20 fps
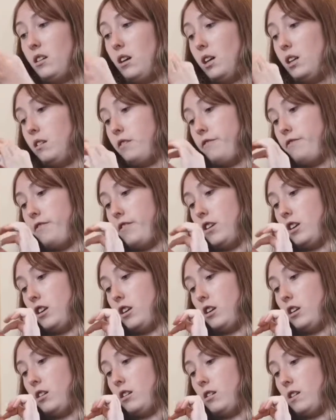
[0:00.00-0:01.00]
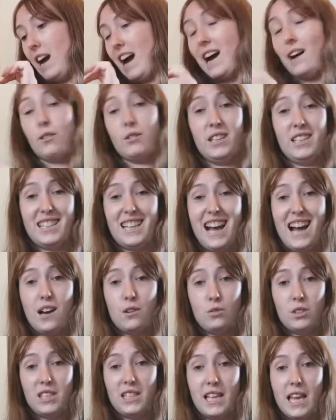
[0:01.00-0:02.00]
designed for, it's
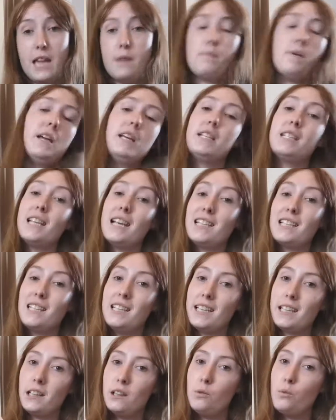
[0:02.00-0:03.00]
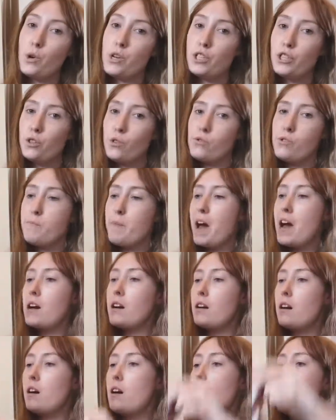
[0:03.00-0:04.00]
LC, but it says Littlewoods on the
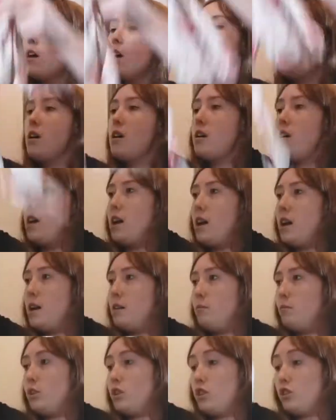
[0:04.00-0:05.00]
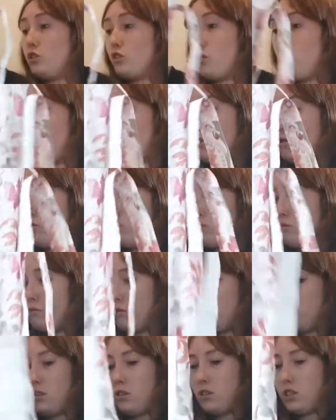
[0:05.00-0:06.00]
back, which is
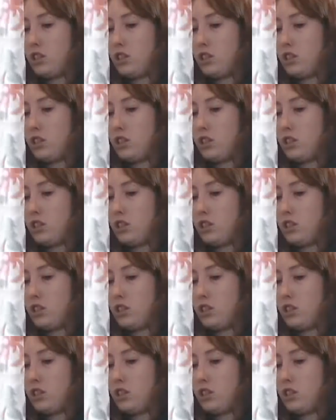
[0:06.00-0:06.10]
cool.